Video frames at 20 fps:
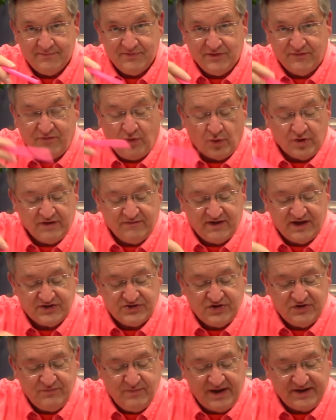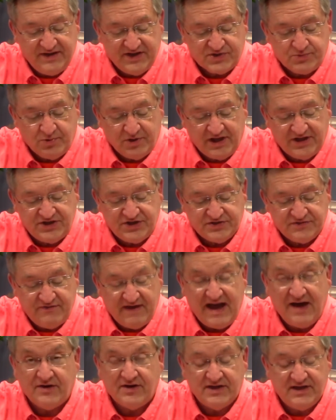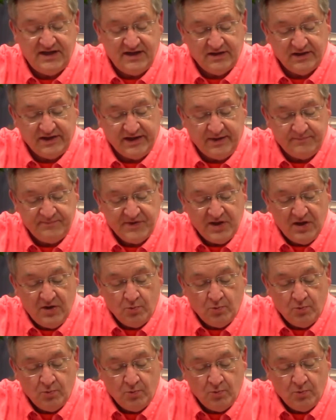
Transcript: the 40 of us who've made this religious vow to kill him,